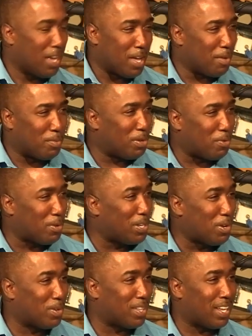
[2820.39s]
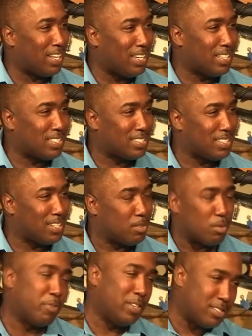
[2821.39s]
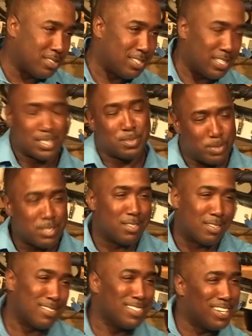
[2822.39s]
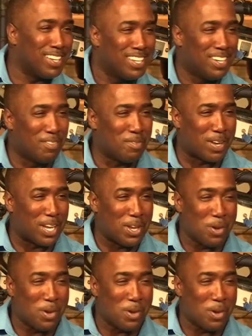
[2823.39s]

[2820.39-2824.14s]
and we don't really know what that is, Ephesians 6, but we might